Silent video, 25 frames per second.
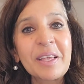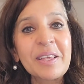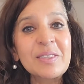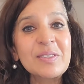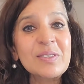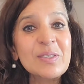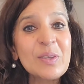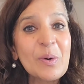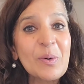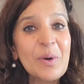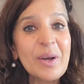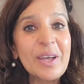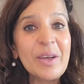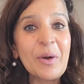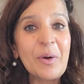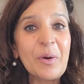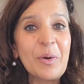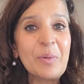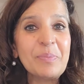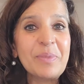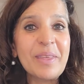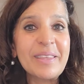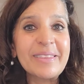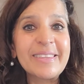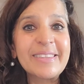So I
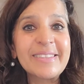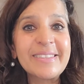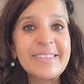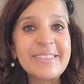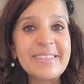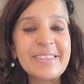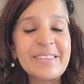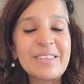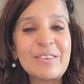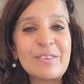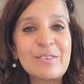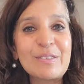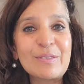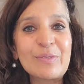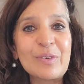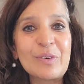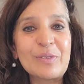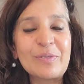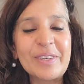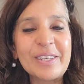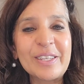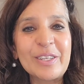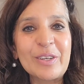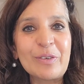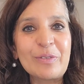hope that this is a useful
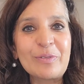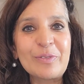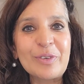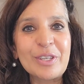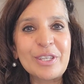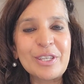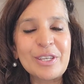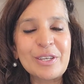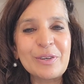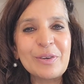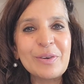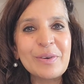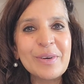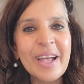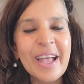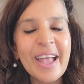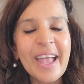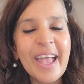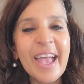video for you.